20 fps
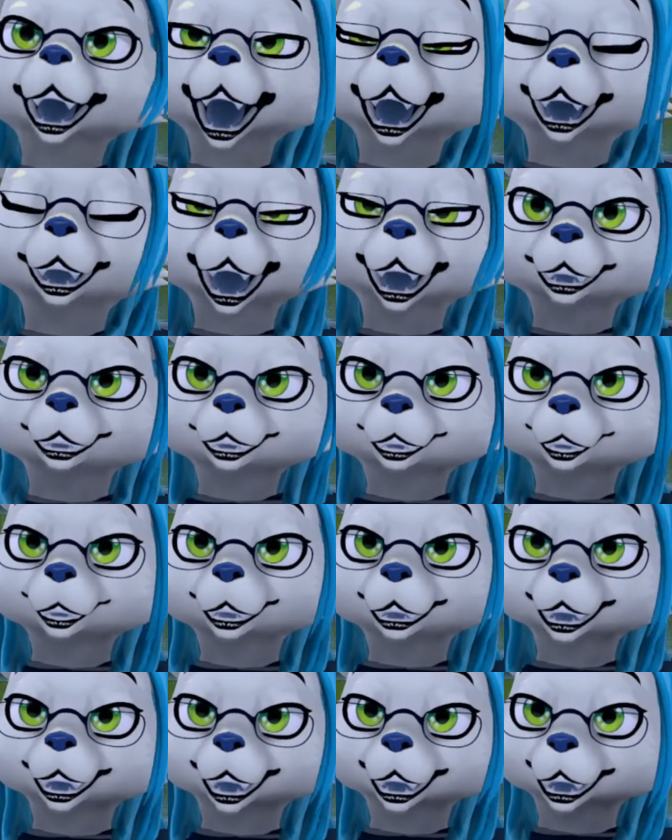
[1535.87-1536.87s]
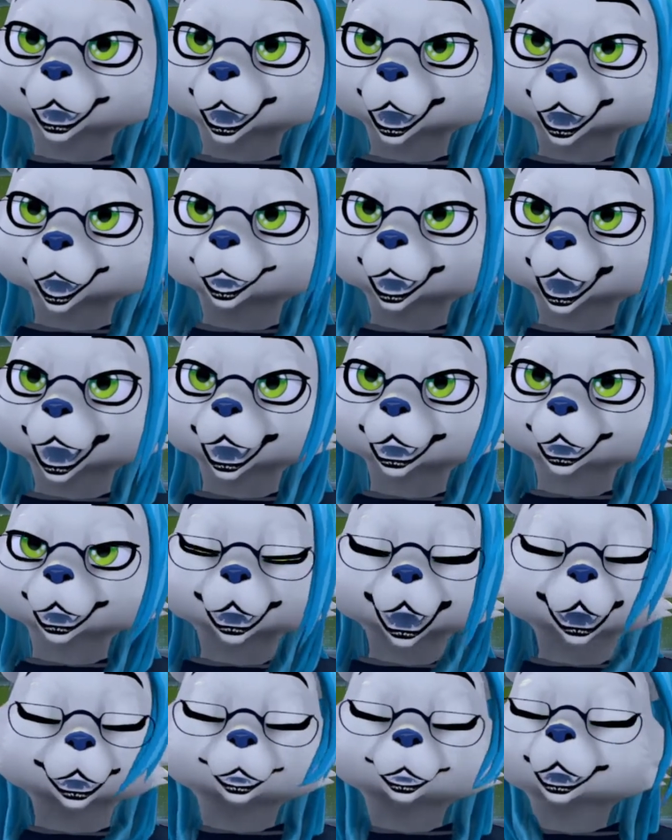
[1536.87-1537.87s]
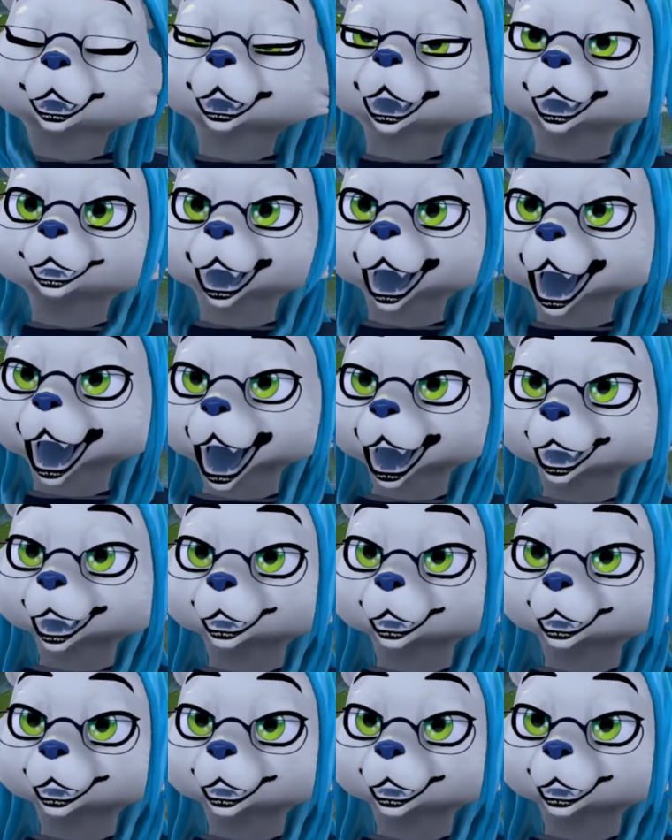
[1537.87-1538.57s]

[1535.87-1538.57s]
the Masquerade game like every other week, so I,